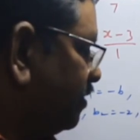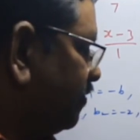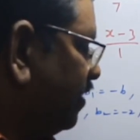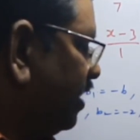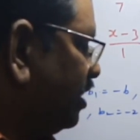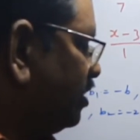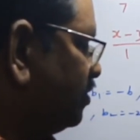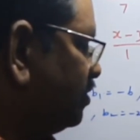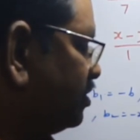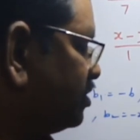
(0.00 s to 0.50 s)
the
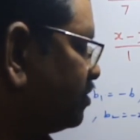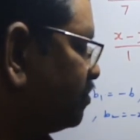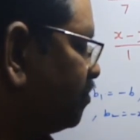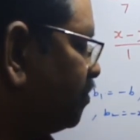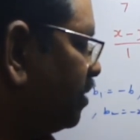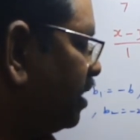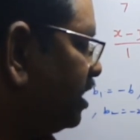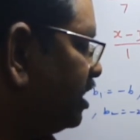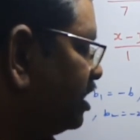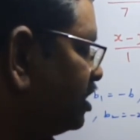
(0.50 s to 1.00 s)
value
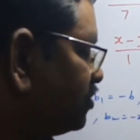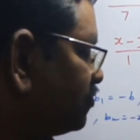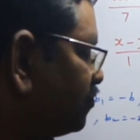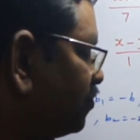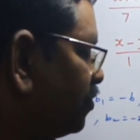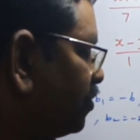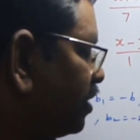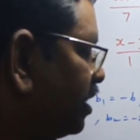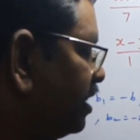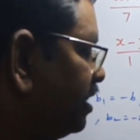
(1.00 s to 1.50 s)
is
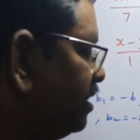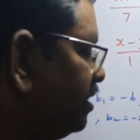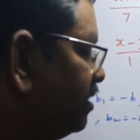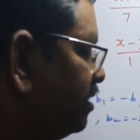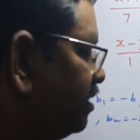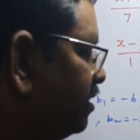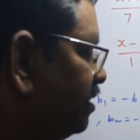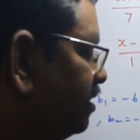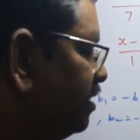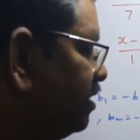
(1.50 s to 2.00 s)
minus
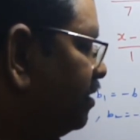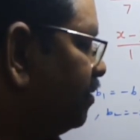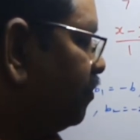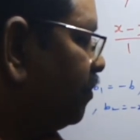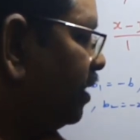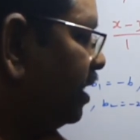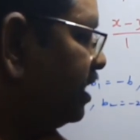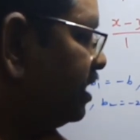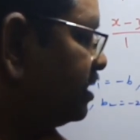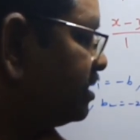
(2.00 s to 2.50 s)
4i,
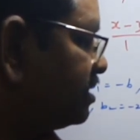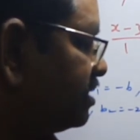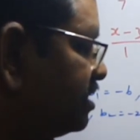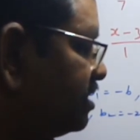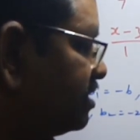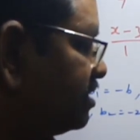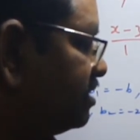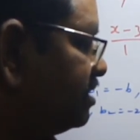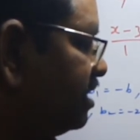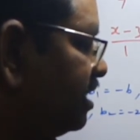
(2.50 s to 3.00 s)

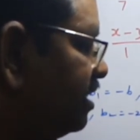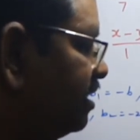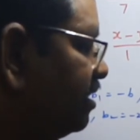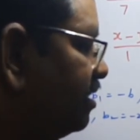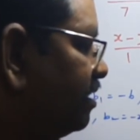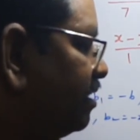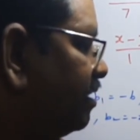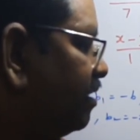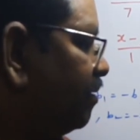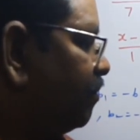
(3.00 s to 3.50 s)
minus
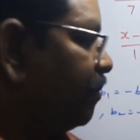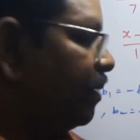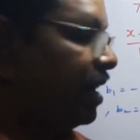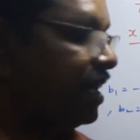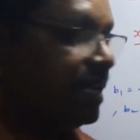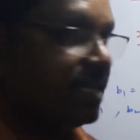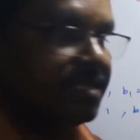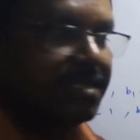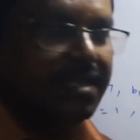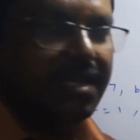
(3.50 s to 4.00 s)
6j,
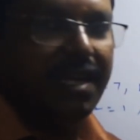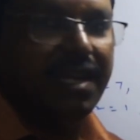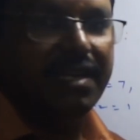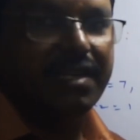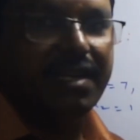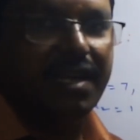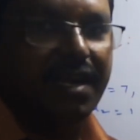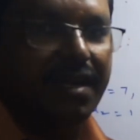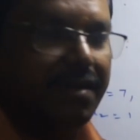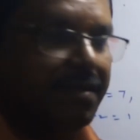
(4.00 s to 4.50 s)
minus
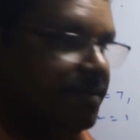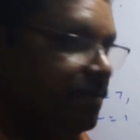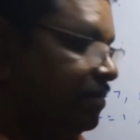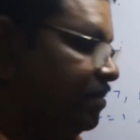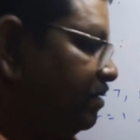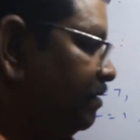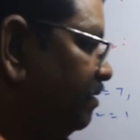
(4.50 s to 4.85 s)
8k.